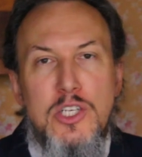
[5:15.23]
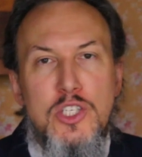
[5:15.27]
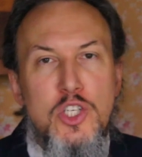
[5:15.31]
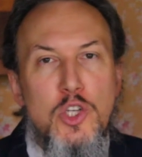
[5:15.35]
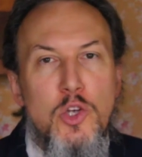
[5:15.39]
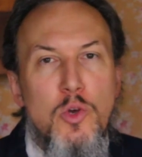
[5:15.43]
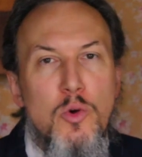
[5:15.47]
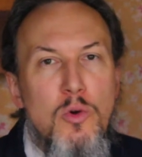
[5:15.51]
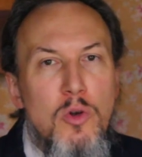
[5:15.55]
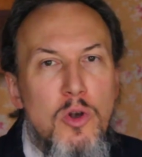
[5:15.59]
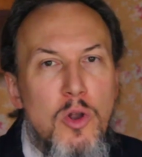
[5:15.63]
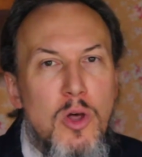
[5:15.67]

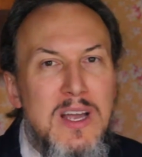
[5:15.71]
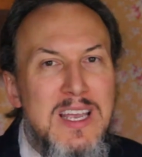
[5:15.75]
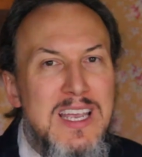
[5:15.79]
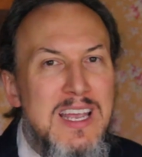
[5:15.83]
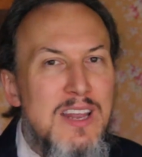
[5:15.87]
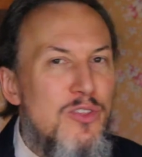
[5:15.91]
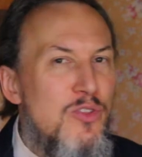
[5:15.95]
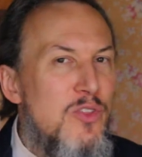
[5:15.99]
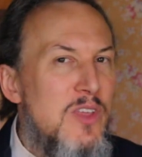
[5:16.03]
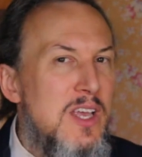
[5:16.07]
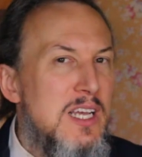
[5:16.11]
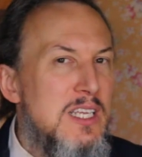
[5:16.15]
to look
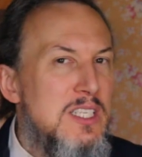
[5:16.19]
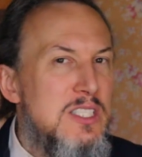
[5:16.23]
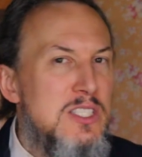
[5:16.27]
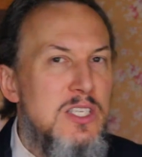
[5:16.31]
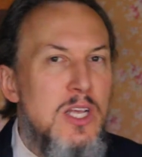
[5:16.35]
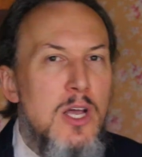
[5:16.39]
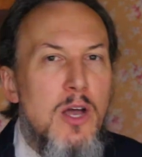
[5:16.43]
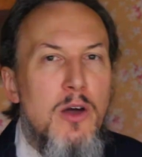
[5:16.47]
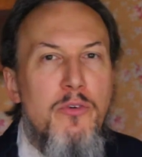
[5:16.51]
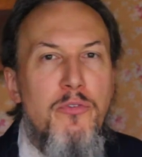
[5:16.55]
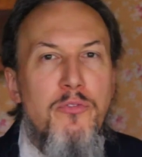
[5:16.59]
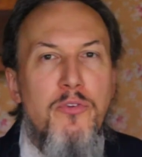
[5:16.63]
at
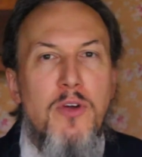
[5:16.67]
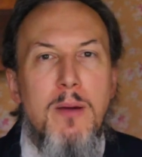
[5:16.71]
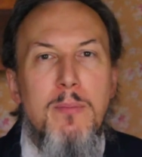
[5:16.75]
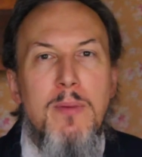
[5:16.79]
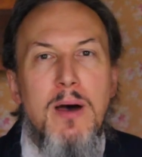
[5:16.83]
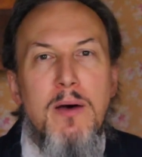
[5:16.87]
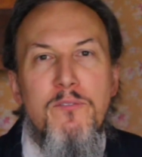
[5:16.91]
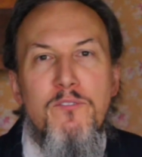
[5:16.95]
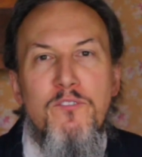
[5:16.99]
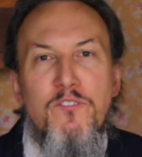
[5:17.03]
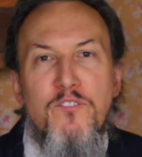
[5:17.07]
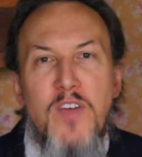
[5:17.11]
this
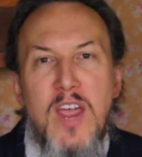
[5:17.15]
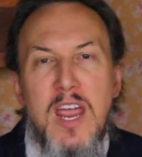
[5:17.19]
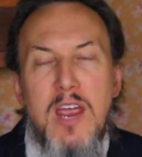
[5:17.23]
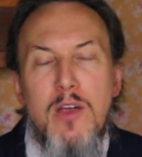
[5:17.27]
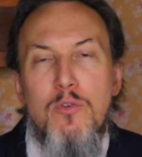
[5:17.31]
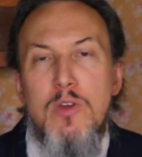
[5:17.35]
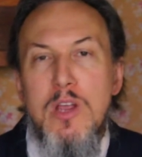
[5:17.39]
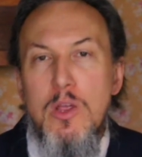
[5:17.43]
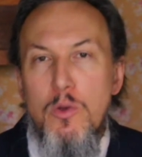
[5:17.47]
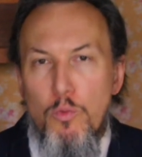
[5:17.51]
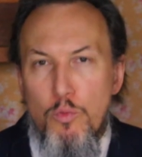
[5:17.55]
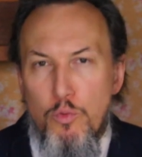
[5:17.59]
from a
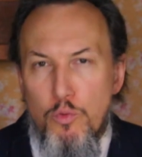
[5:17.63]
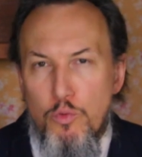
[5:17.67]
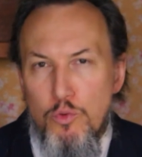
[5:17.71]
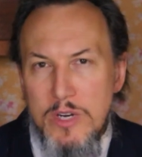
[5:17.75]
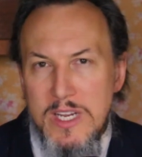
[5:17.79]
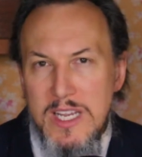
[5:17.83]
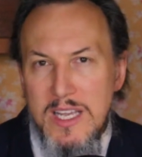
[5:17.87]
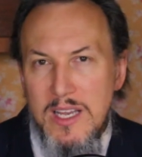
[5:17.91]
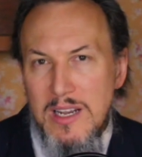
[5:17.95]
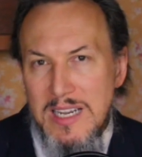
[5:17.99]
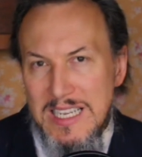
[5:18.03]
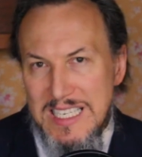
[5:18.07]
very
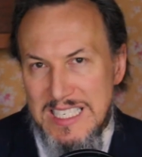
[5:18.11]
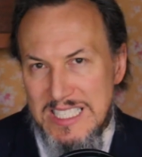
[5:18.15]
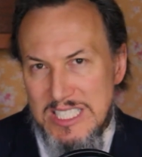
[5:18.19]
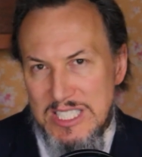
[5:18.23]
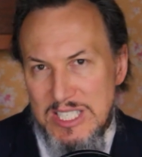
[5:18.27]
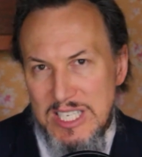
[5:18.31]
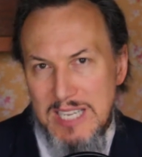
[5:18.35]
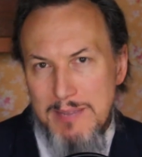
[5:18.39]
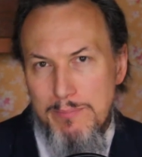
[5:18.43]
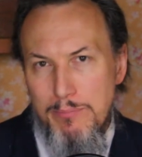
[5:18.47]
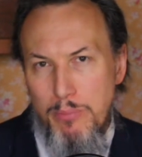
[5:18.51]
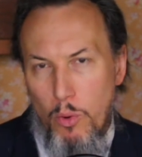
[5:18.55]

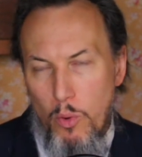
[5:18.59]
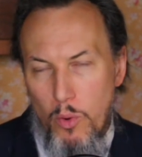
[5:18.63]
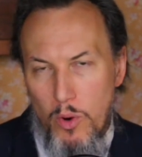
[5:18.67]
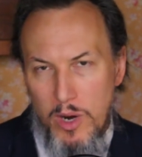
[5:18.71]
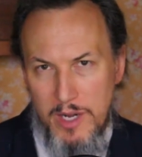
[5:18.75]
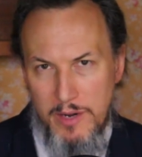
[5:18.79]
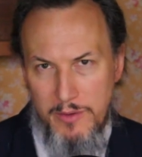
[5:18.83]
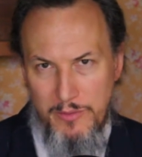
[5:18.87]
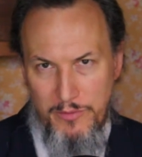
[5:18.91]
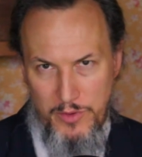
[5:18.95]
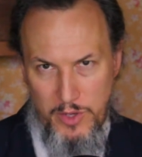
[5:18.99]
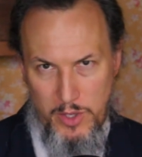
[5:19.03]
realistic
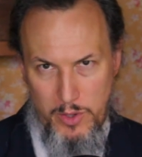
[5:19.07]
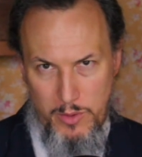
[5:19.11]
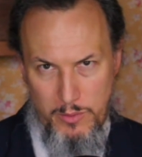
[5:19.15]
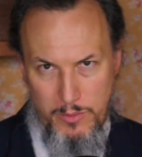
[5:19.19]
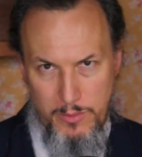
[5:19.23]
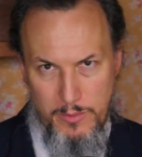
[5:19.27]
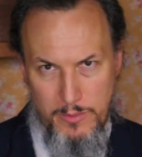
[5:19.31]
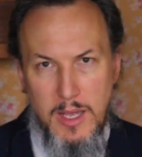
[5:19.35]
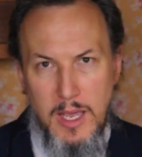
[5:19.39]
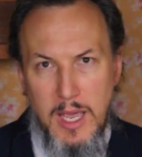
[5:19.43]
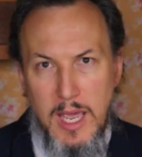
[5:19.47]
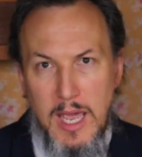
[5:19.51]
point of
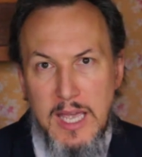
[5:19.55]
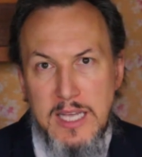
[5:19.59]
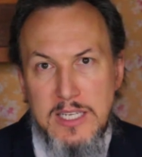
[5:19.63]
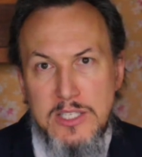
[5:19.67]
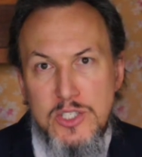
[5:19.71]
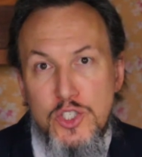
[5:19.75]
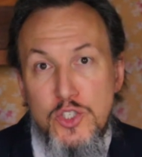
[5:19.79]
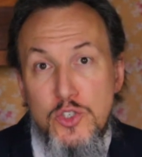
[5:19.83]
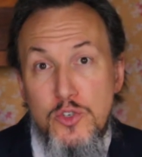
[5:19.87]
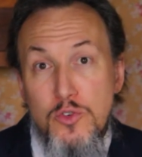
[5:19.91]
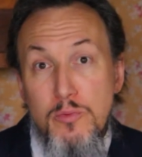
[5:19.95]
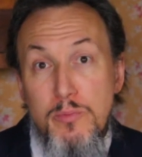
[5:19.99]
view
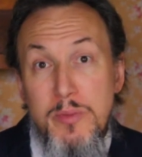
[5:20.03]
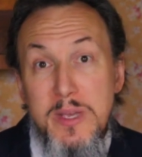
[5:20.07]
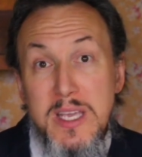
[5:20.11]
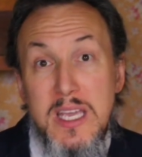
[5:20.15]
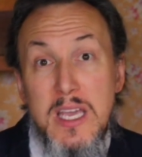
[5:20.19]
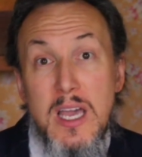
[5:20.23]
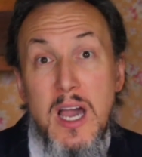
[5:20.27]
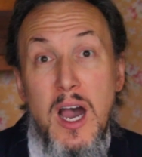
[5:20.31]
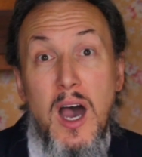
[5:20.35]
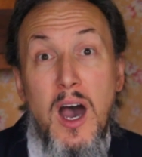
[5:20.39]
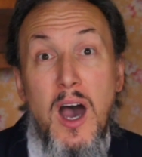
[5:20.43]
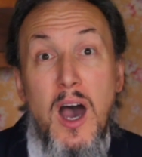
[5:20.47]
and to
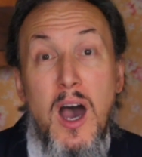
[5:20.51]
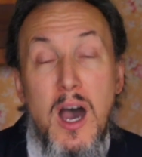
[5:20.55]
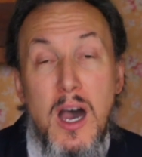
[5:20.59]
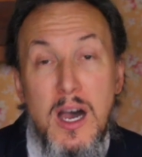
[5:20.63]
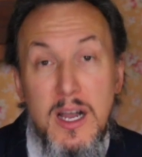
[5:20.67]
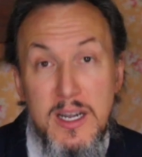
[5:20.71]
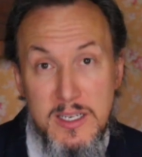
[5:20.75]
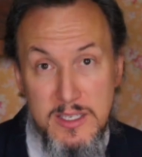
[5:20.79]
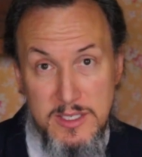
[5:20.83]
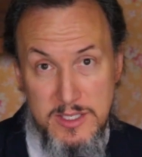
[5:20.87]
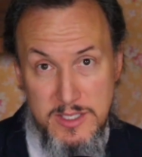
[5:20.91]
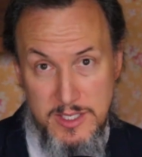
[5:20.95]
be
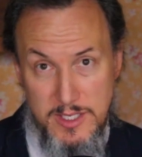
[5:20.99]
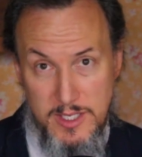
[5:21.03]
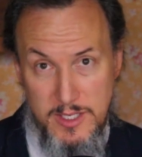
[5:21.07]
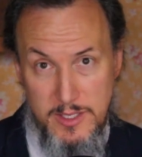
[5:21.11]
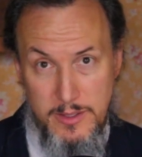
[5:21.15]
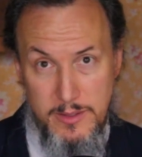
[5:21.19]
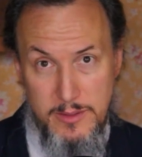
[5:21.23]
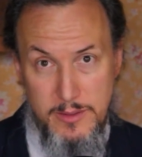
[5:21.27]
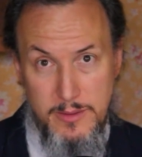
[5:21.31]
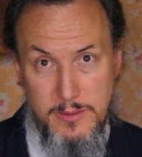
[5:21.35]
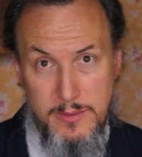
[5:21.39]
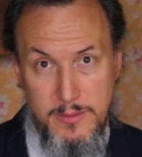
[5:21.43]
honest
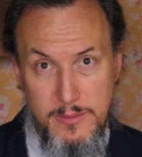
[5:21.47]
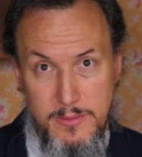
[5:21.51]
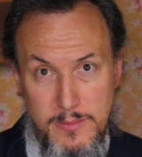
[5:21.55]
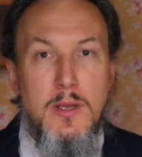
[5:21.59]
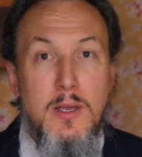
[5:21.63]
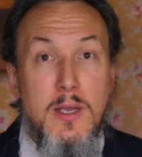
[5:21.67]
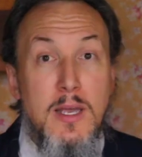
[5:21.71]
here.